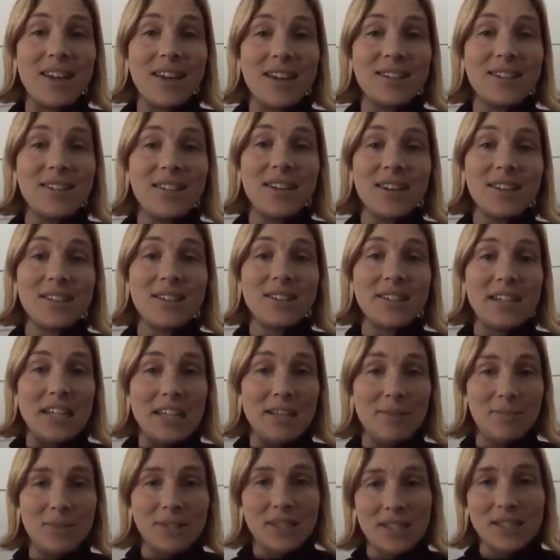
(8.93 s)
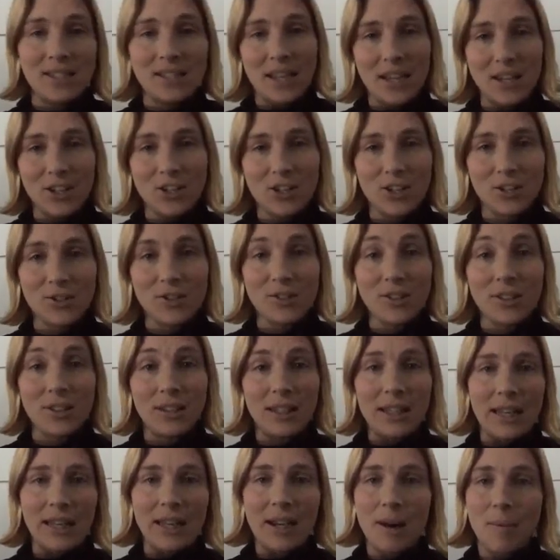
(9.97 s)
ACS Team Sensationals
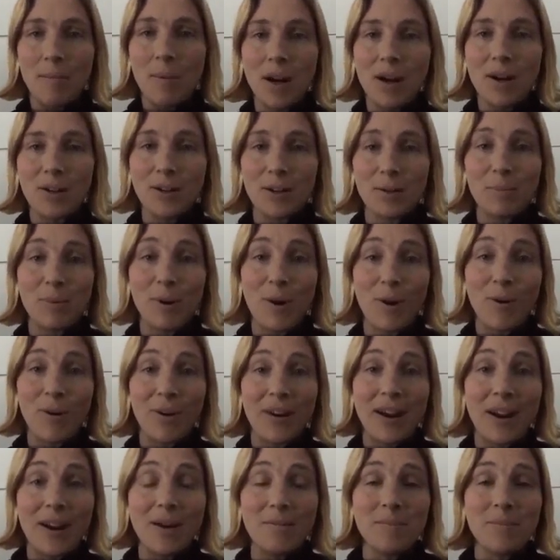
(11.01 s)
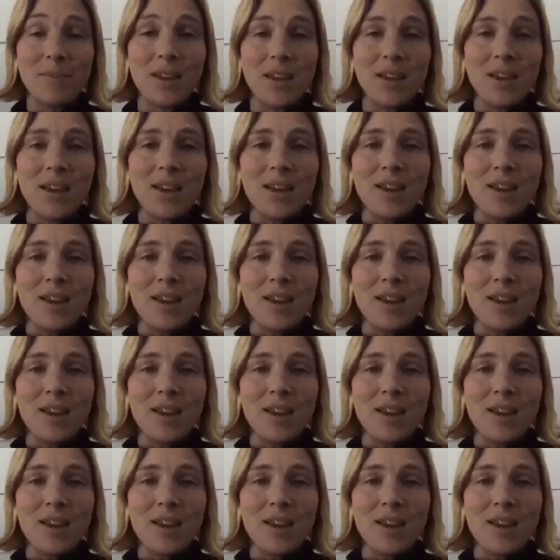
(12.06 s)
Cleaning Up Hunger program.